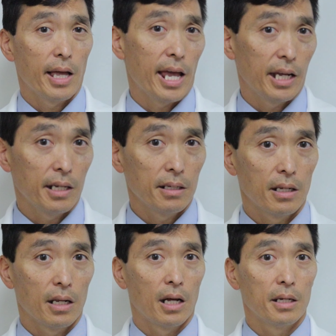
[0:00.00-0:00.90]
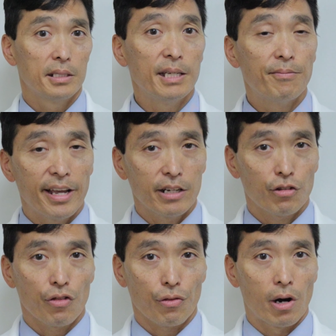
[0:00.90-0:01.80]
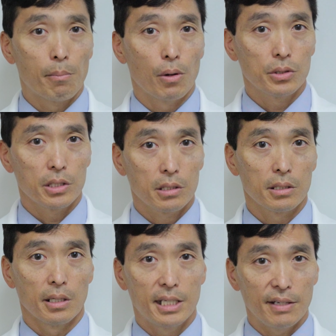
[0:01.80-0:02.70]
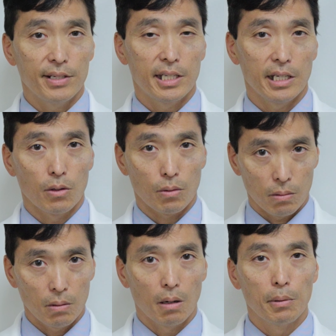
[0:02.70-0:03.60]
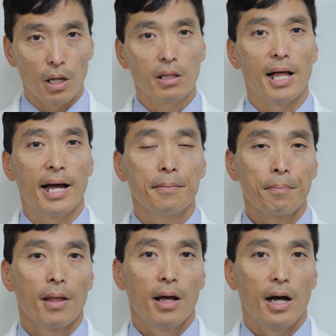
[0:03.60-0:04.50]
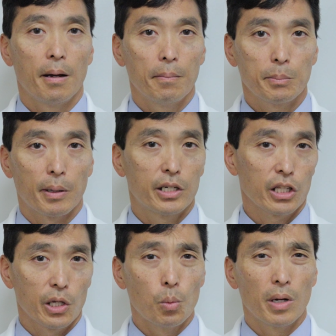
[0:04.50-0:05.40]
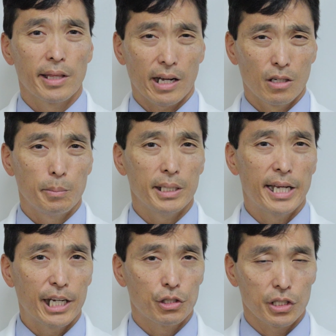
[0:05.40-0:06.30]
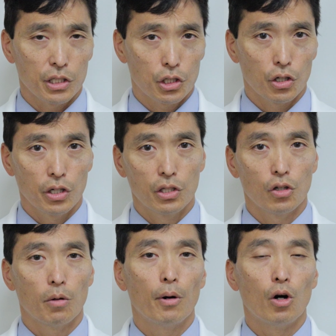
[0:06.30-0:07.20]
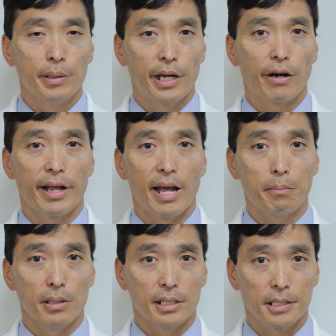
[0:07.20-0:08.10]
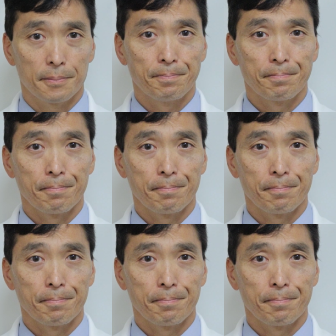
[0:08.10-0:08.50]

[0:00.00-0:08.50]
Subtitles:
a deep vein thrombosis, a DVT, or a blood clot, particularly one that could be dangerous and turn into a pulmonary embolus.